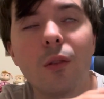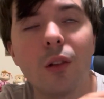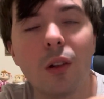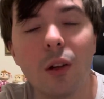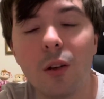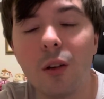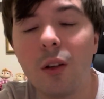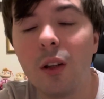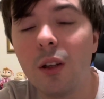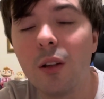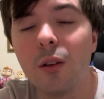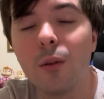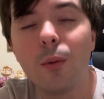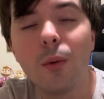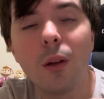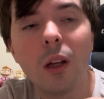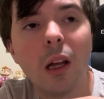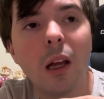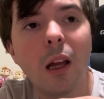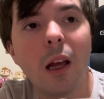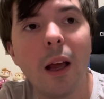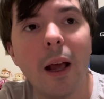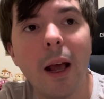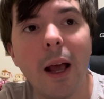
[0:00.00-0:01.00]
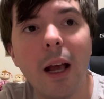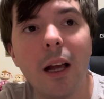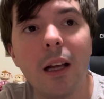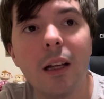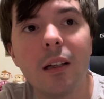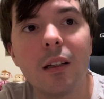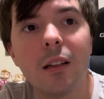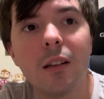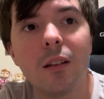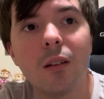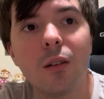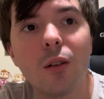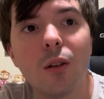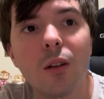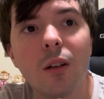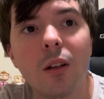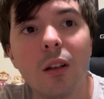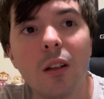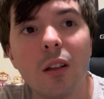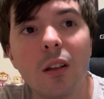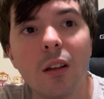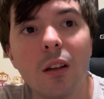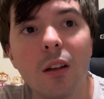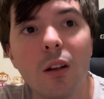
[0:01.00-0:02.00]
nib, and
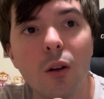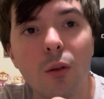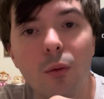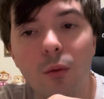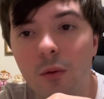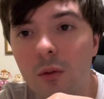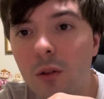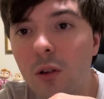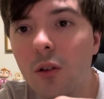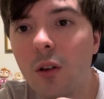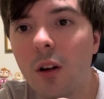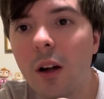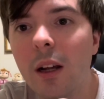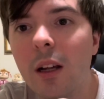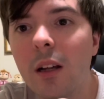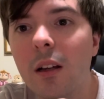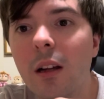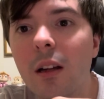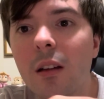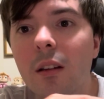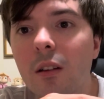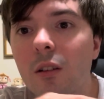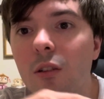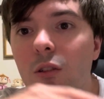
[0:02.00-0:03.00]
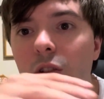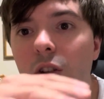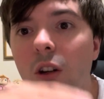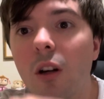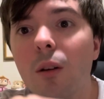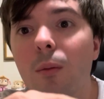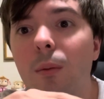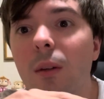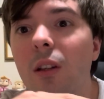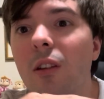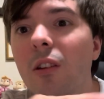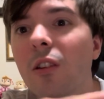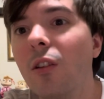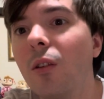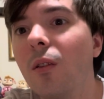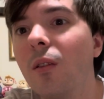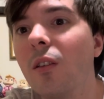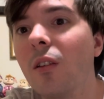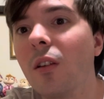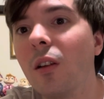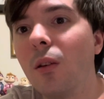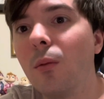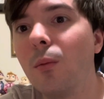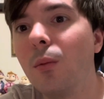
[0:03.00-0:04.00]
they're great, and they're German, so it's
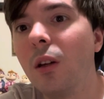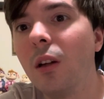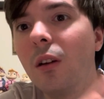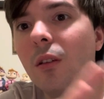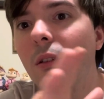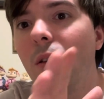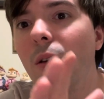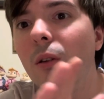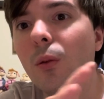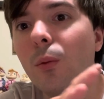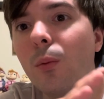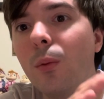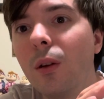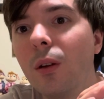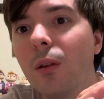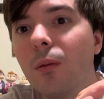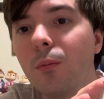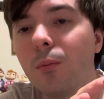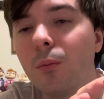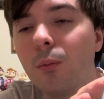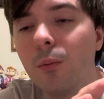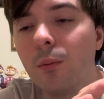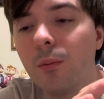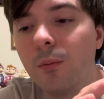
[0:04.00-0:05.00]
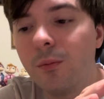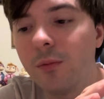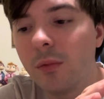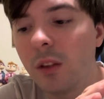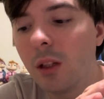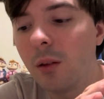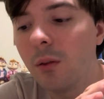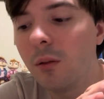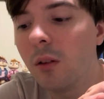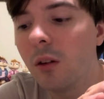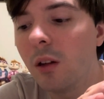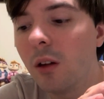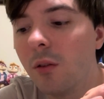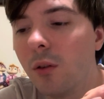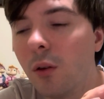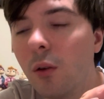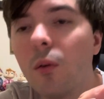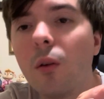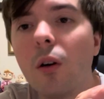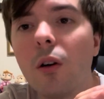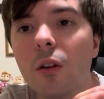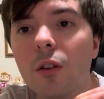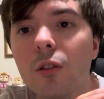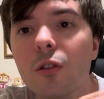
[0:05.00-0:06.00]
going to be a little bit of a
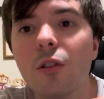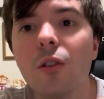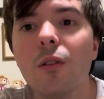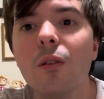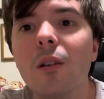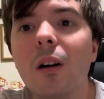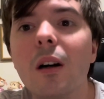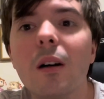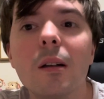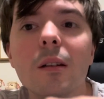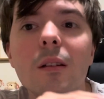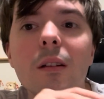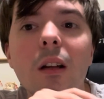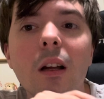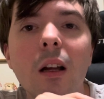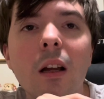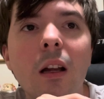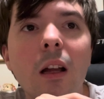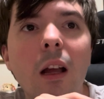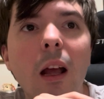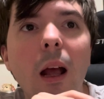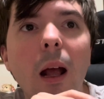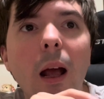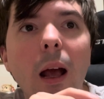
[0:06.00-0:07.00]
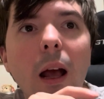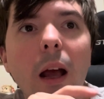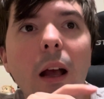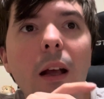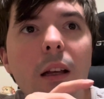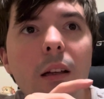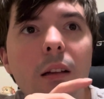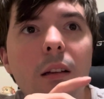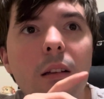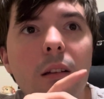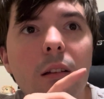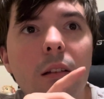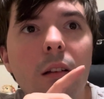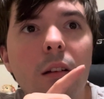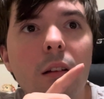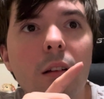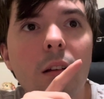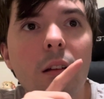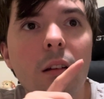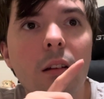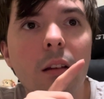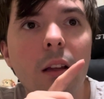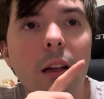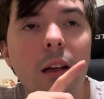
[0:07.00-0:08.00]
larger line. And
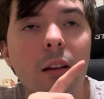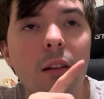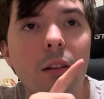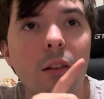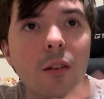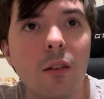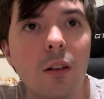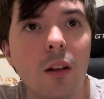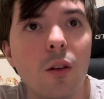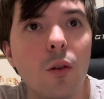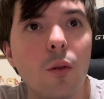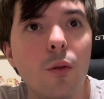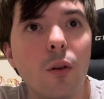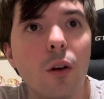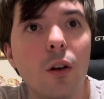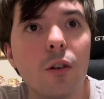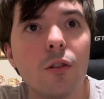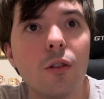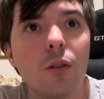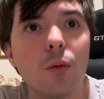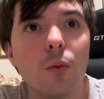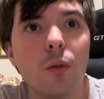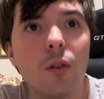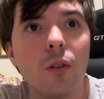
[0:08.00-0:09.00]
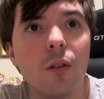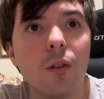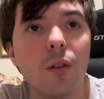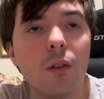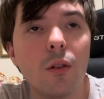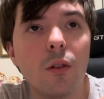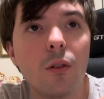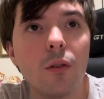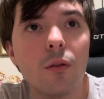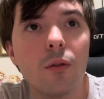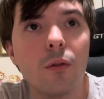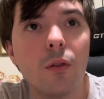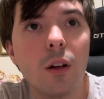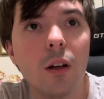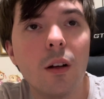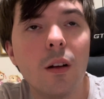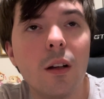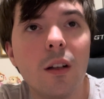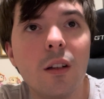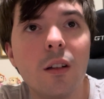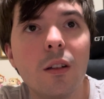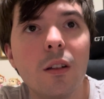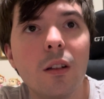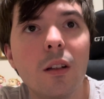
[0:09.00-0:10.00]
that steel version was very
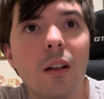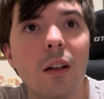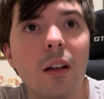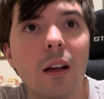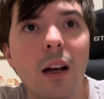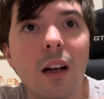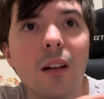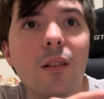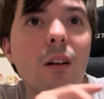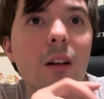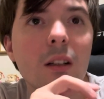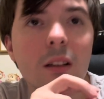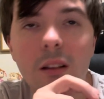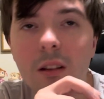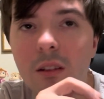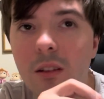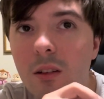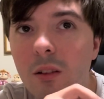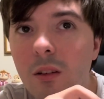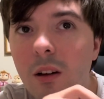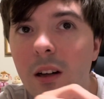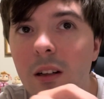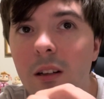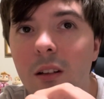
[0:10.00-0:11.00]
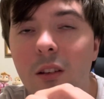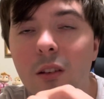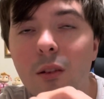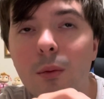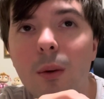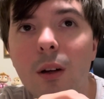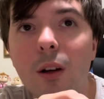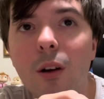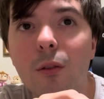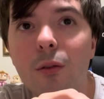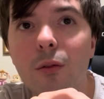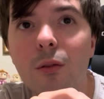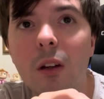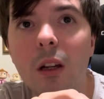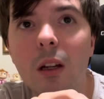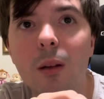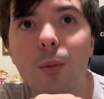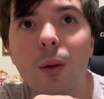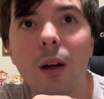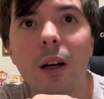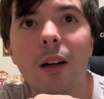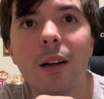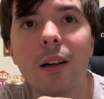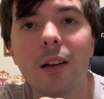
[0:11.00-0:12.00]
good. It had like the slightest amount of
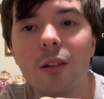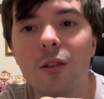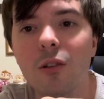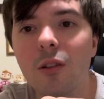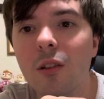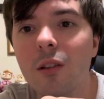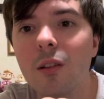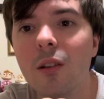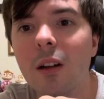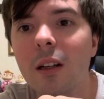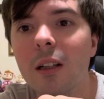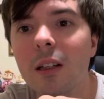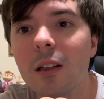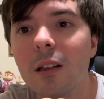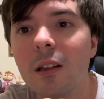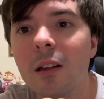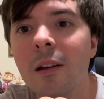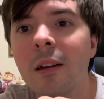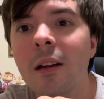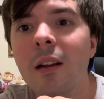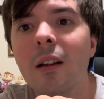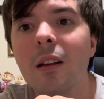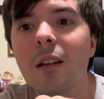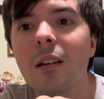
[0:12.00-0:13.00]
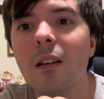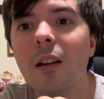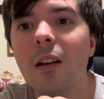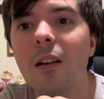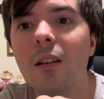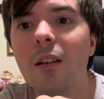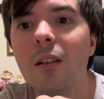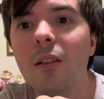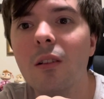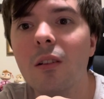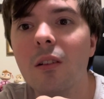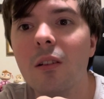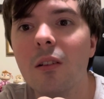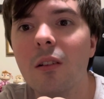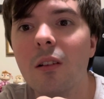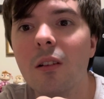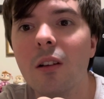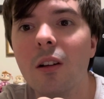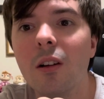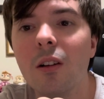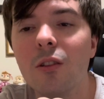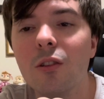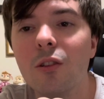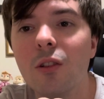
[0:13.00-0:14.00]
feedback, just like
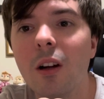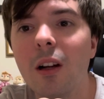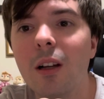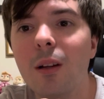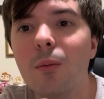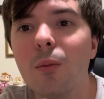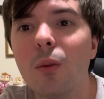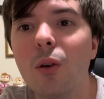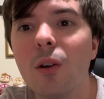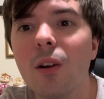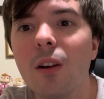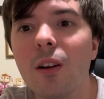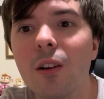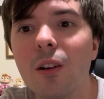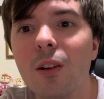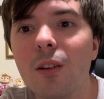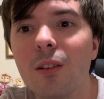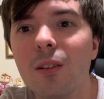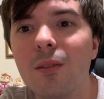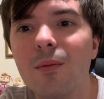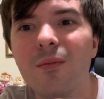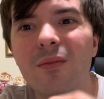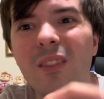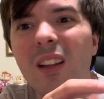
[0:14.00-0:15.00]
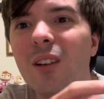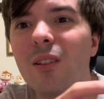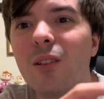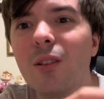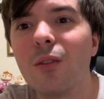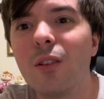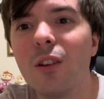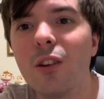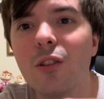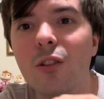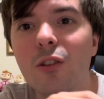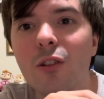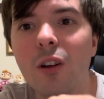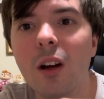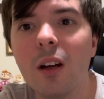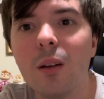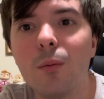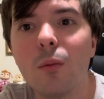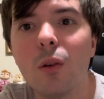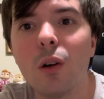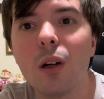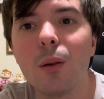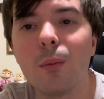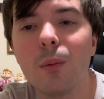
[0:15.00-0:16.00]
their trademark, or I don't know if it's a
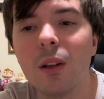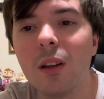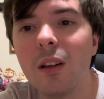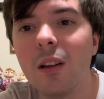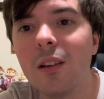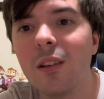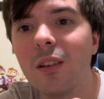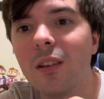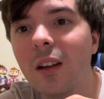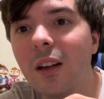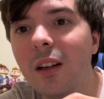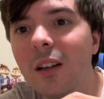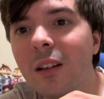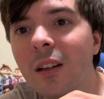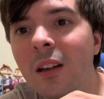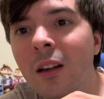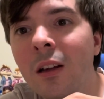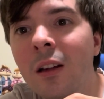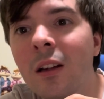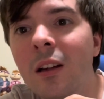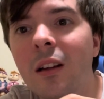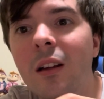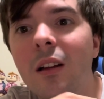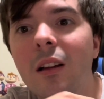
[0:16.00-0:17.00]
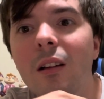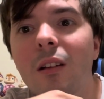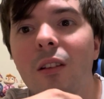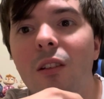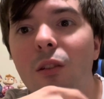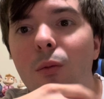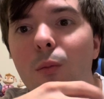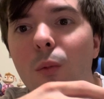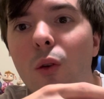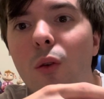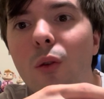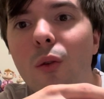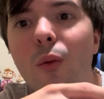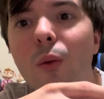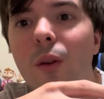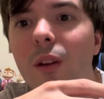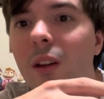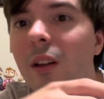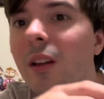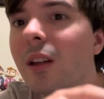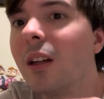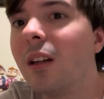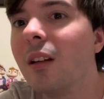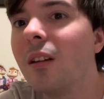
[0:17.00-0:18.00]
trademark, but they say smooth with
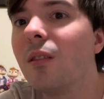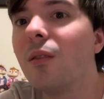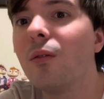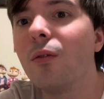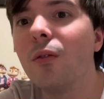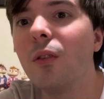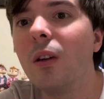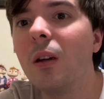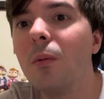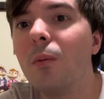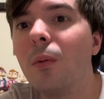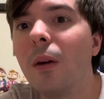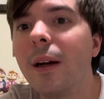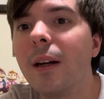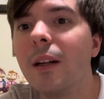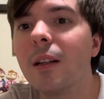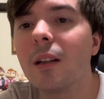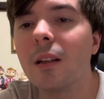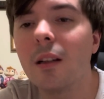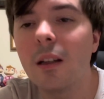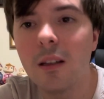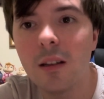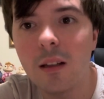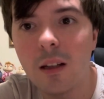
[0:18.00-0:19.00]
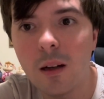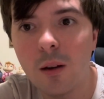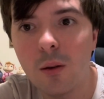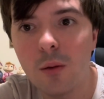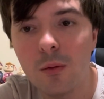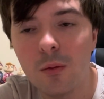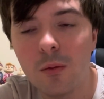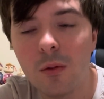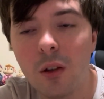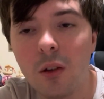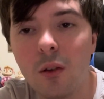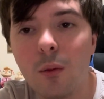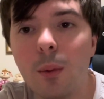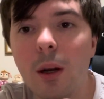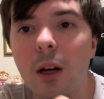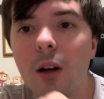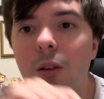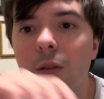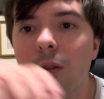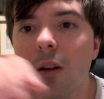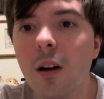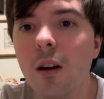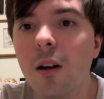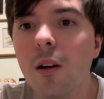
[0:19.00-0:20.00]
a hint of feedback, and that is about
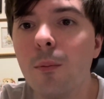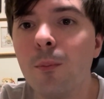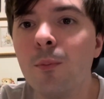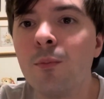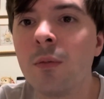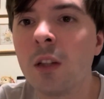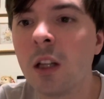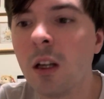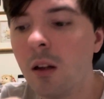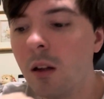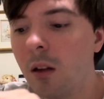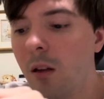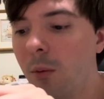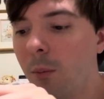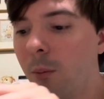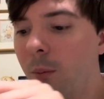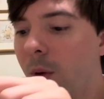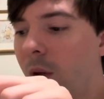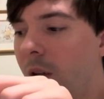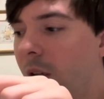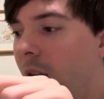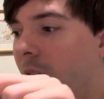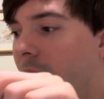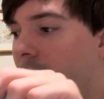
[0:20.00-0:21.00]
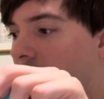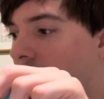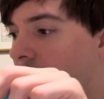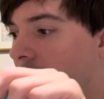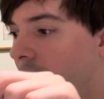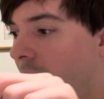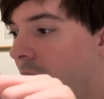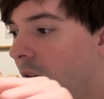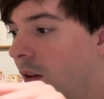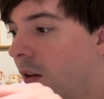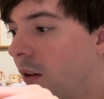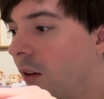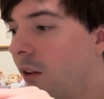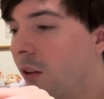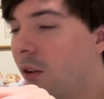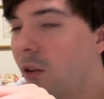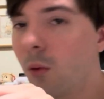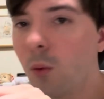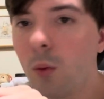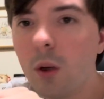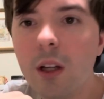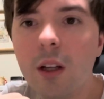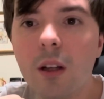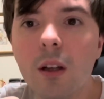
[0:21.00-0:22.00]
right. But this
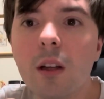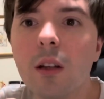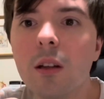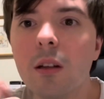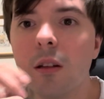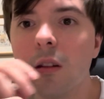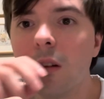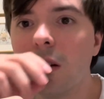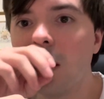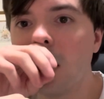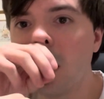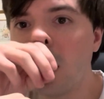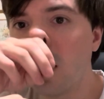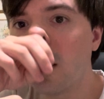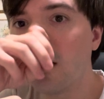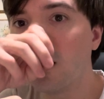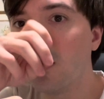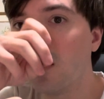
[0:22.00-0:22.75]
weekend I